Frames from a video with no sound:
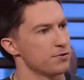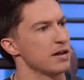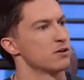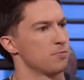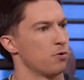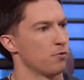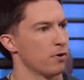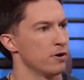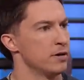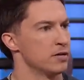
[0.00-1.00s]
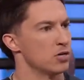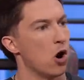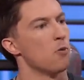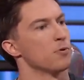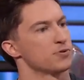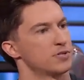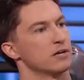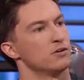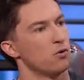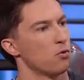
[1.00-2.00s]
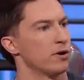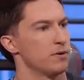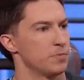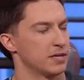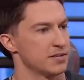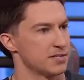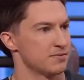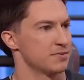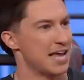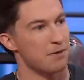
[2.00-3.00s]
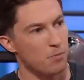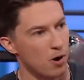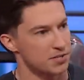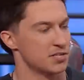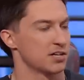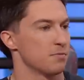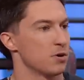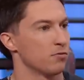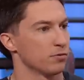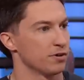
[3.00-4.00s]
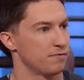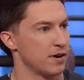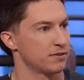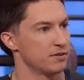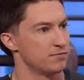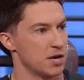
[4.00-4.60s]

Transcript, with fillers: Are you getting to the point where you almost ignore it because Zach Moss isn't going to be overly effective?